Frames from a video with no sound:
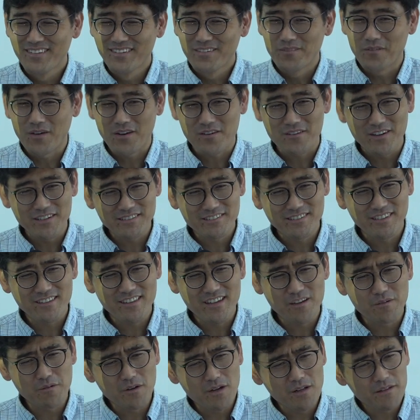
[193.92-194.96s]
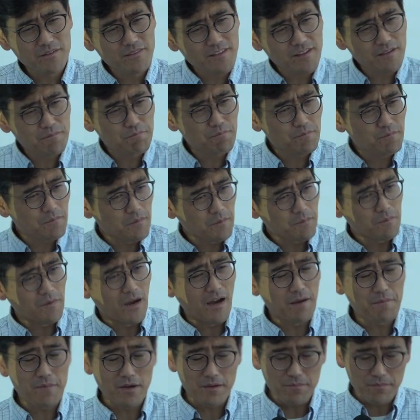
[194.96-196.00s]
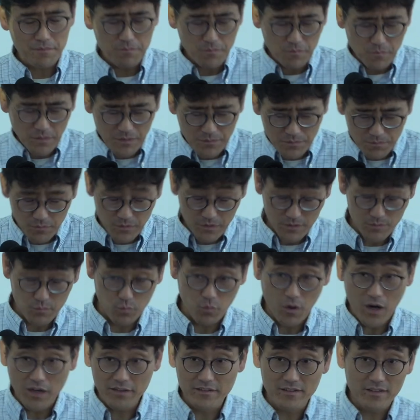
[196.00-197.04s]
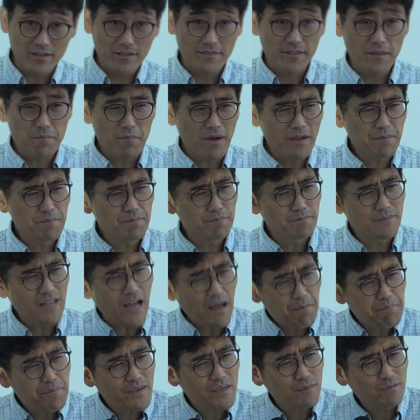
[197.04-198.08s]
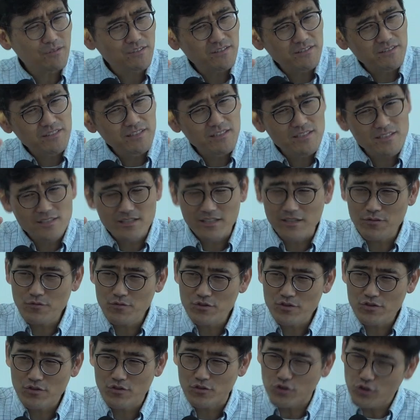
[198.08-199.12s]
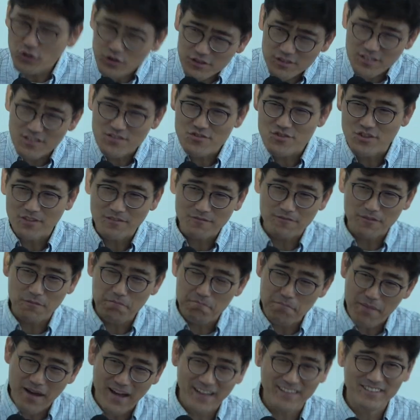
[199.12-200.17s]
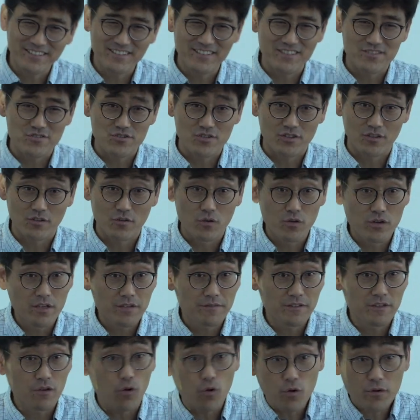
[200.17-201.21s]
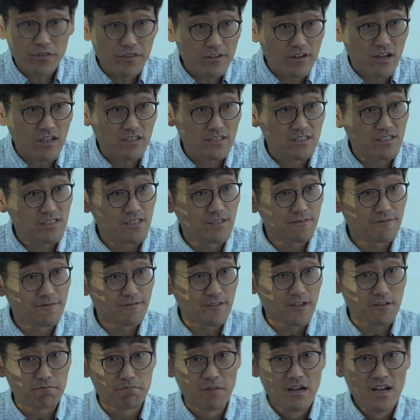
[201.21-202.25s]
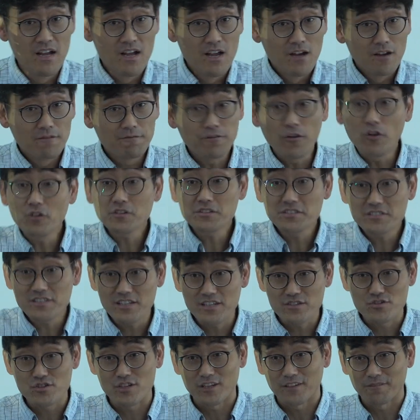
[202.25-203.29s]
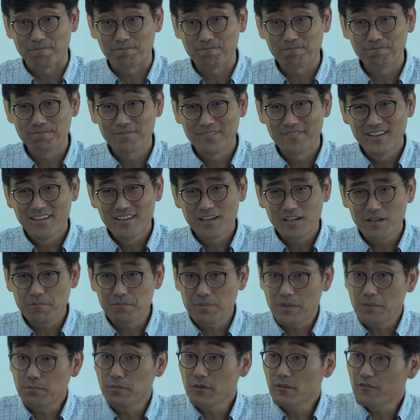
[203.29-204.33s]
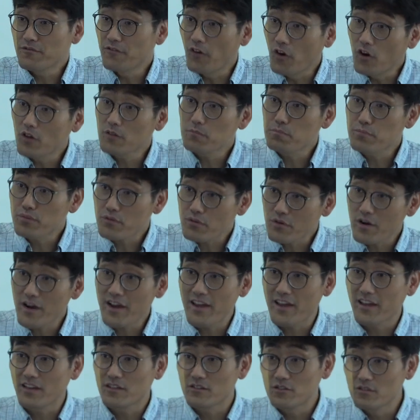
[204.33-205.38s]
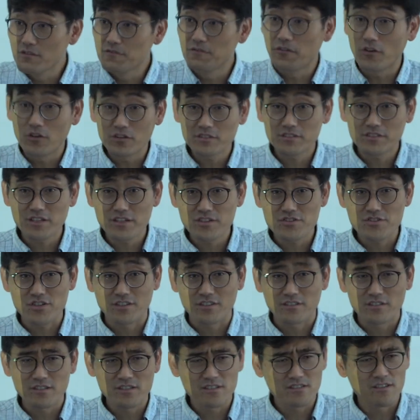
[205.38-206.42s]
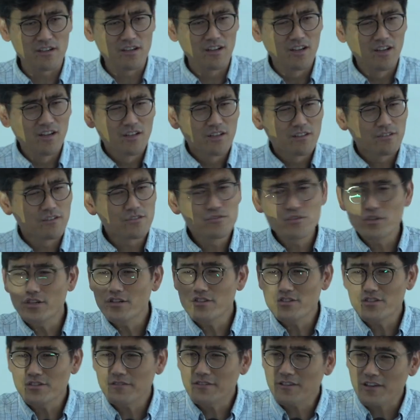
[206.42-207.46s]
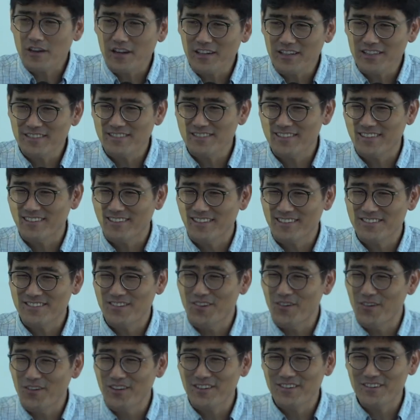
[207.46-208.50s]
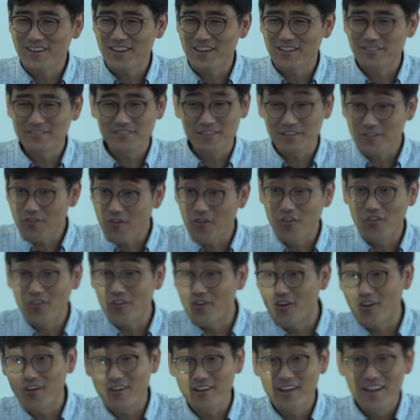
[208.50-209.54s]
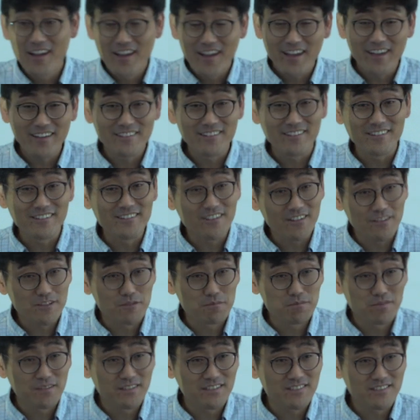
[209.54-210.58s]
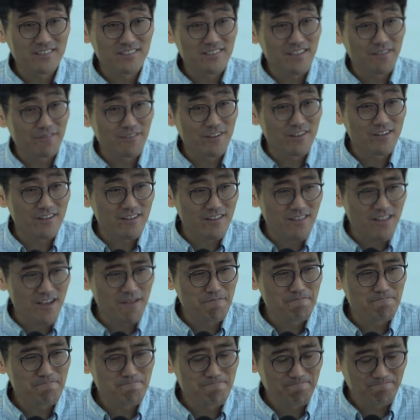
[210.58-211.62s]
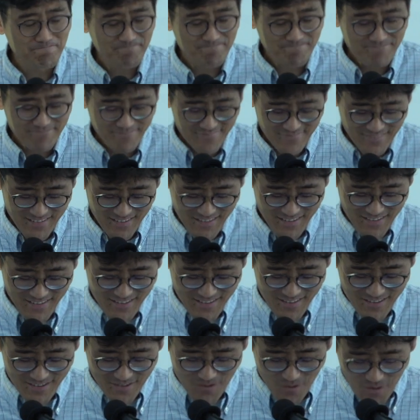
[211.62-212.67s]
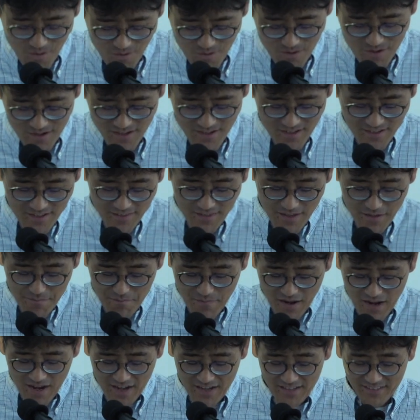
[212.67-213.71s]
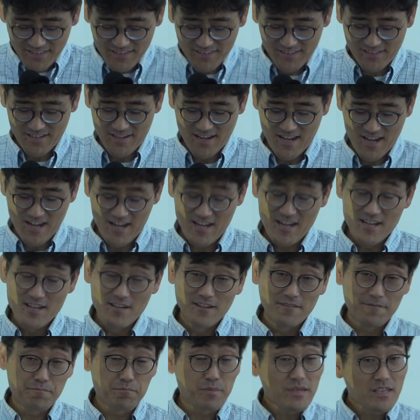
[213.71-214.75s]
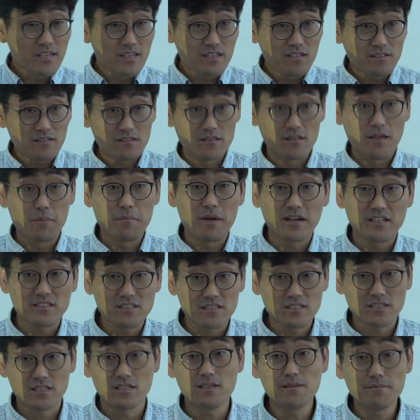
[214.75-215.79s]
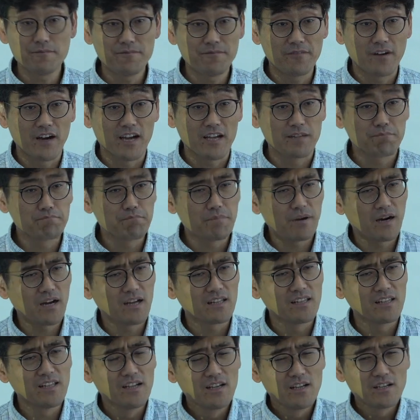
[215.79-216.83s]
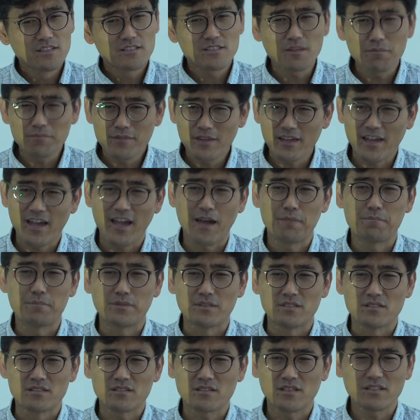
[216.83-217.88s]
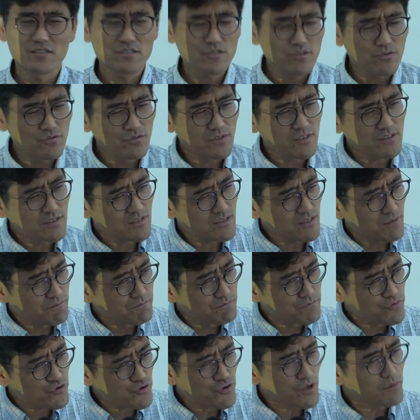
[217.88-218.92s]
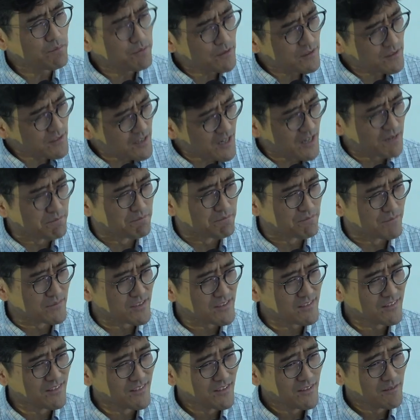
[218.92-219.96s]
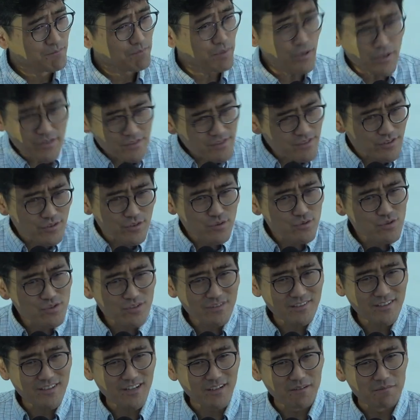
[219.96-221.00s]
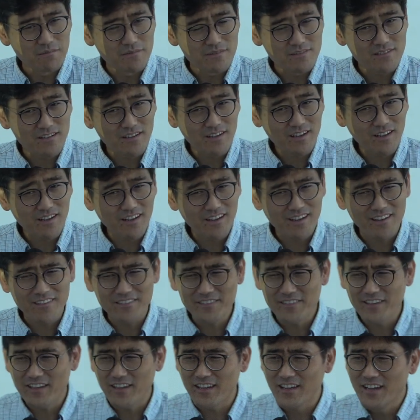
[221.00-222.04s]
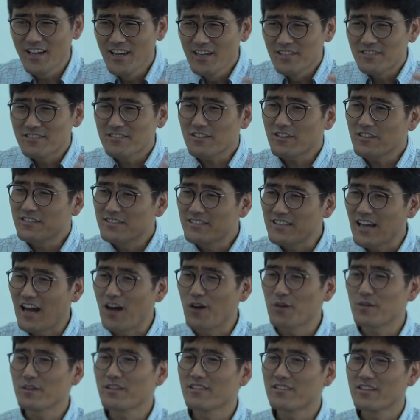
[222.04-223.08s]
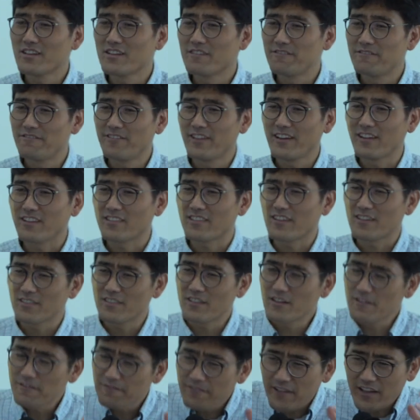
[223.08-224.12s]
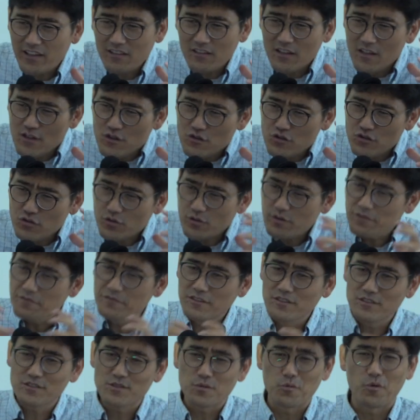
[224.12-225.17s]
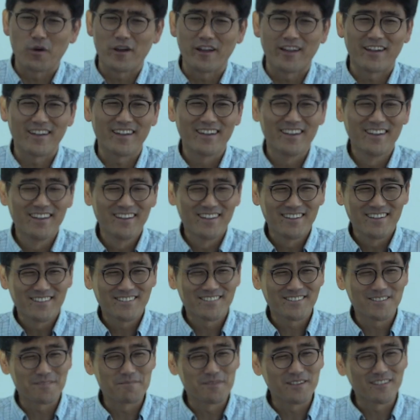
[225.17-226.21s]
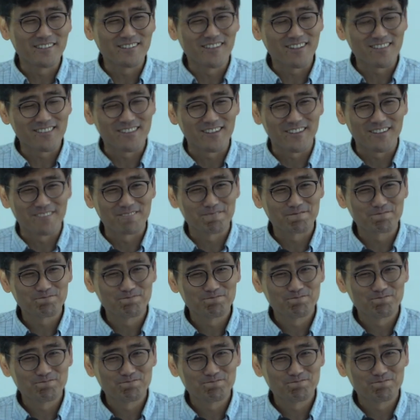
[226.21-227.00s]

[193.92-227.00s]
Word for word: why do I say that? Well, they, one, they might not be able to distinguish good teaching from bad teaching, or even orthodoxy from false teaching. And people fall prey to false teaching. There's a, the Church of Christ that's going around in Hong Kong and in other places. Have you heard of them? Or they might uh, be, they might seem fine, but something happens. As soon as some trouble comes, persecution comes, they start doubting their faith, and their faith shrivels away to be nothing.